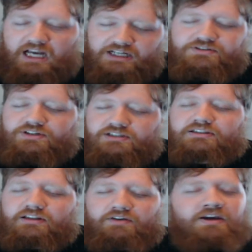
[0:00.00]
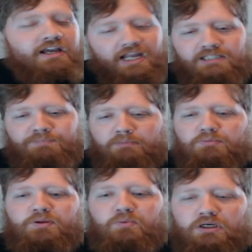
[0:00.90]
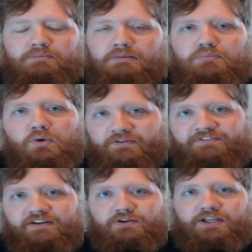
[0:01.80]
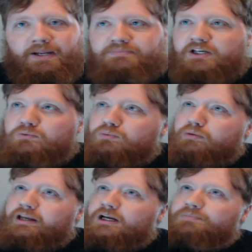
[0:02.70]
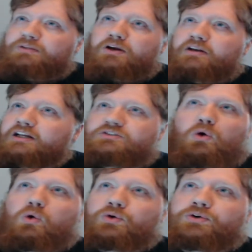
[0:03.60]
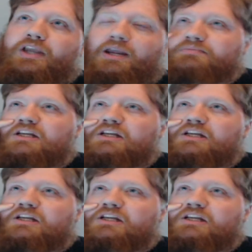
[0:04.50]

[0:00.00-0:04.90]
I just love it's probably one of my more favorite games, like right up there next to horror games.